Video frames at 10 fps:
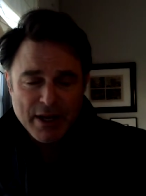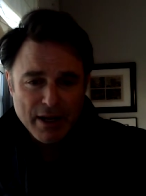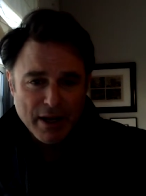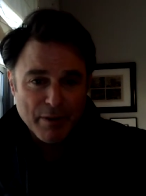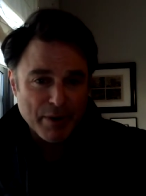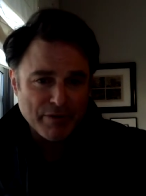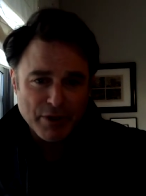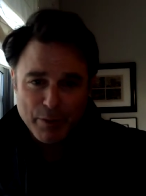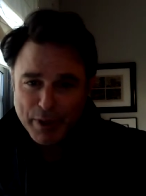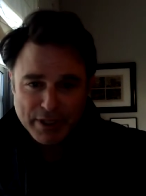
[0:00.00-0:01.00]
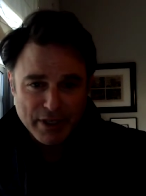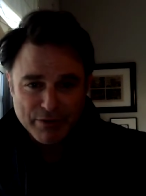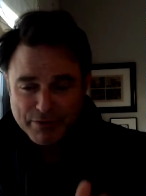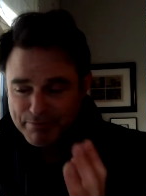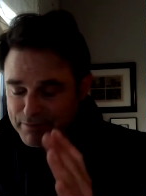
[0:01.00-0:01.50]
Uh, but I've taught
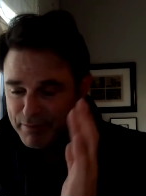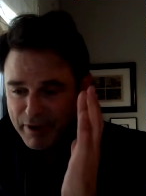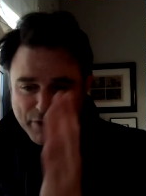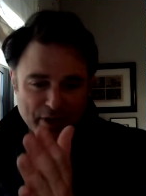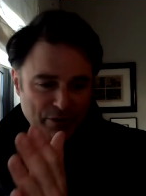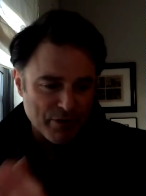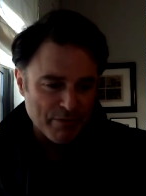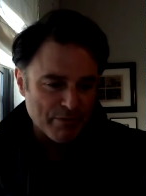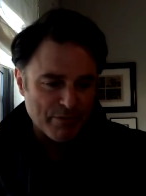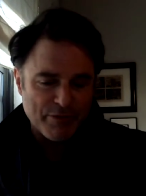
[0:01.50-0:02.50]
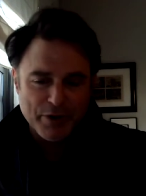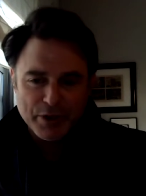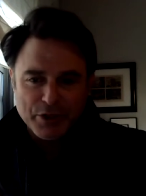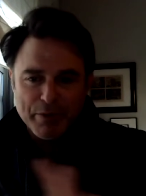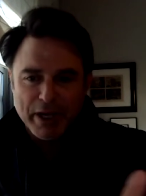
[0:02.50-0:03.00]
myself everything from
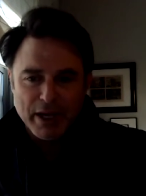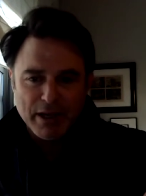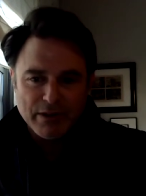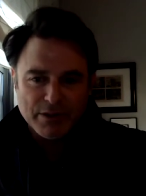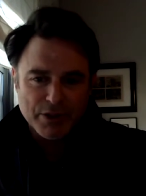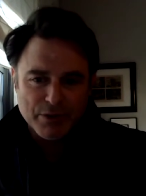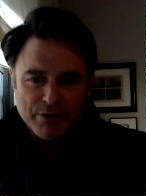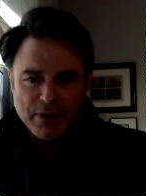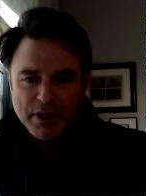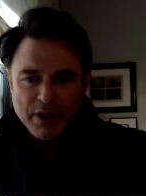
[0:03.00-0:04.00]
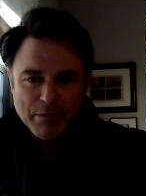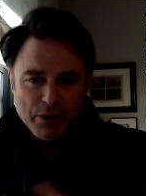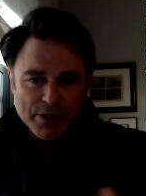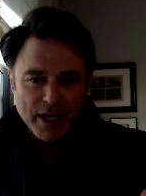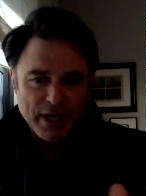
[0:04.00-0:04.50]
furniture making to
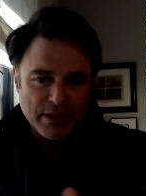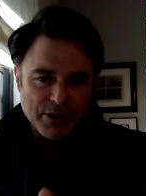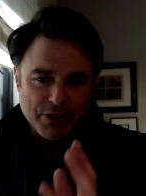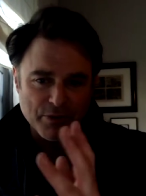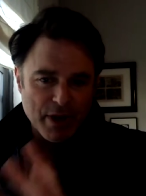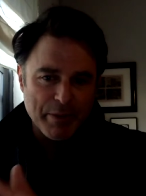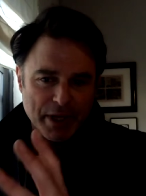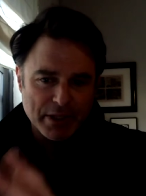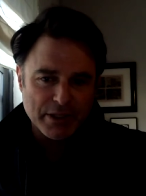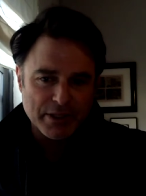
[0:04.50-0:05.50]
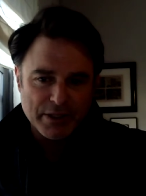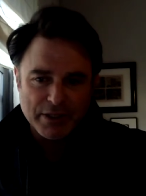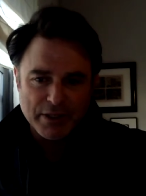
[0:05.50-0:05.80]
mosaic to ceramics.